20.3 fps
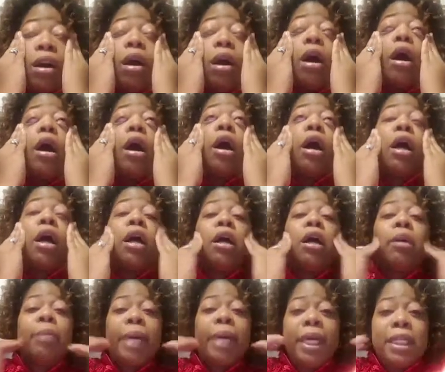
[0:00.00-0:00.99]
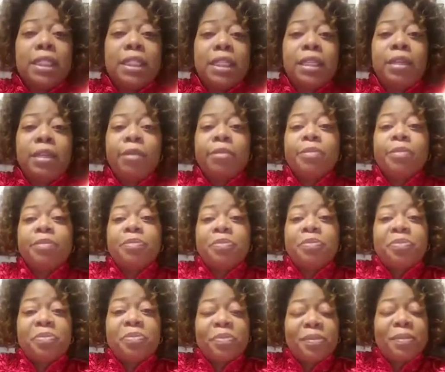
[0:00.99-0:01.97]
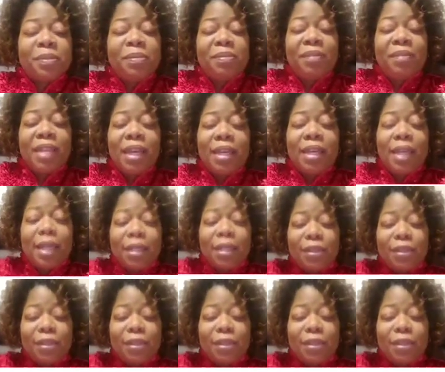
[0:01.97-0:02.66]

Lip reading: amazing, they